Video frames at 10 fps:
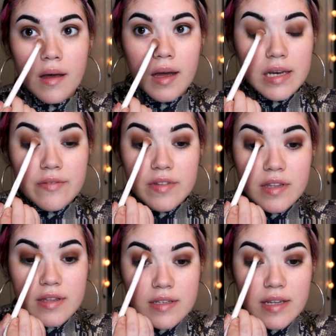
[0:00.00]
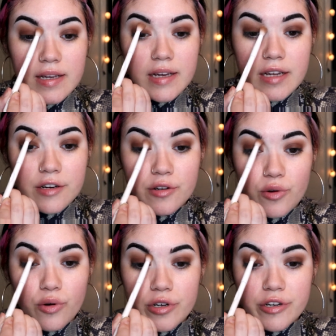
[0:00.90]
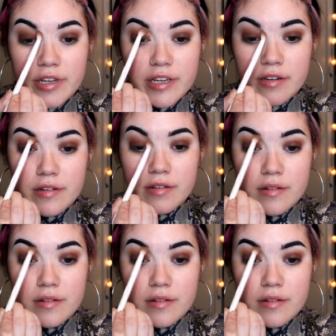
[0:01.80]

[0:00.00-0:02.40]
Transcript: And even in this like inner corner here,